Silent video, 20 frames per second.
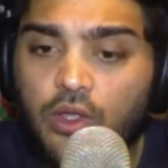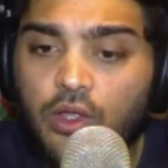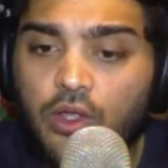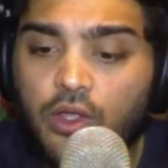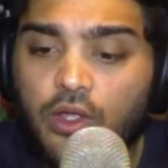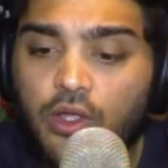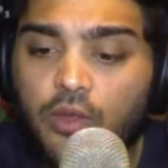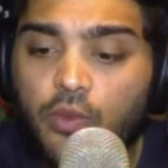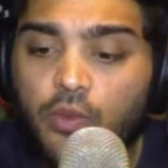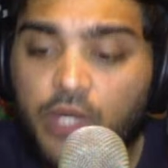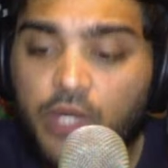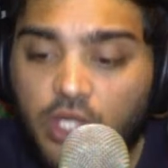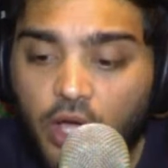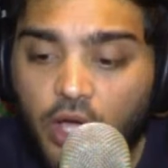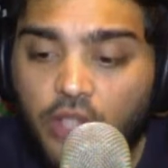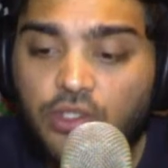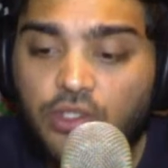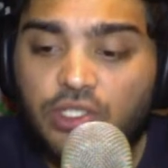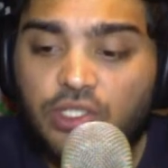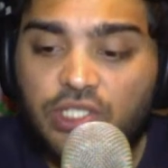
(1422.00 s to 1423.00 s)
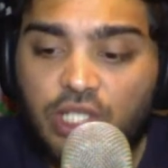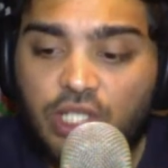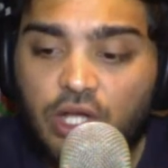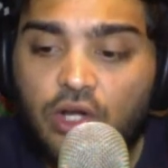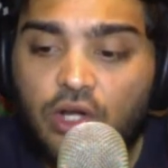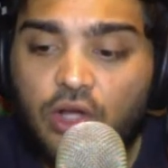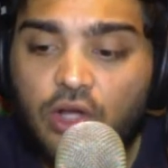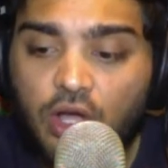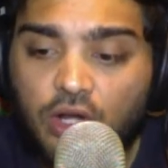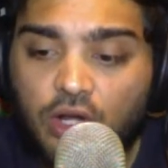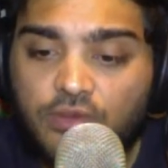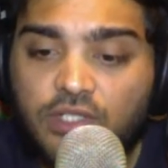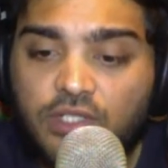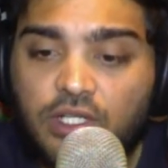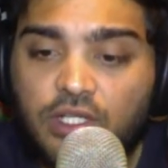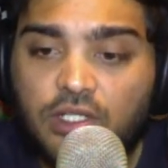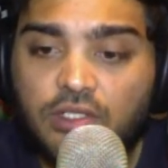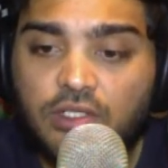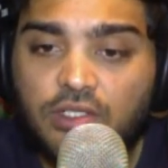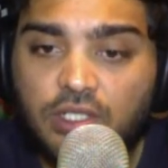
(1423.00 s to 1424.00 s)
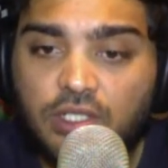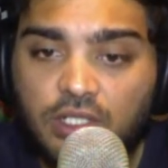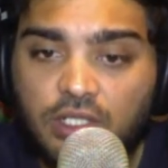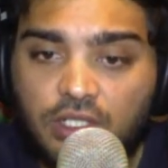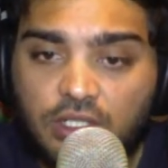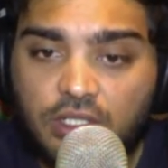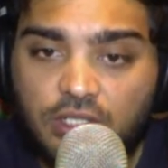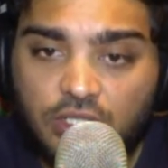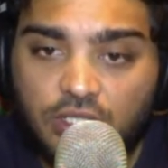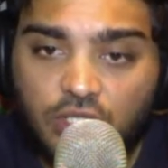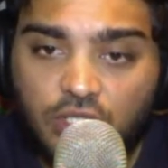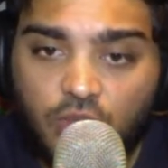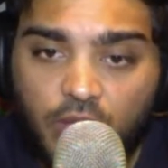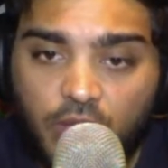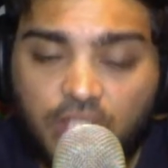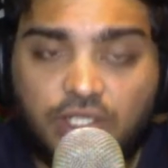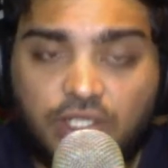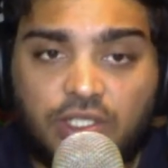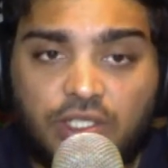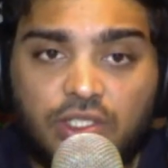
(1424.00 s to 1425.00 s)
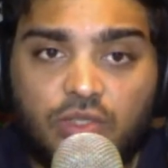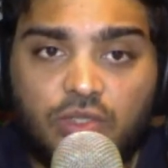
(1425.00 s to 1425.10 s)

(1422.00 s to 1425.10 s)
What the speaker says: We're going to see a lot of situations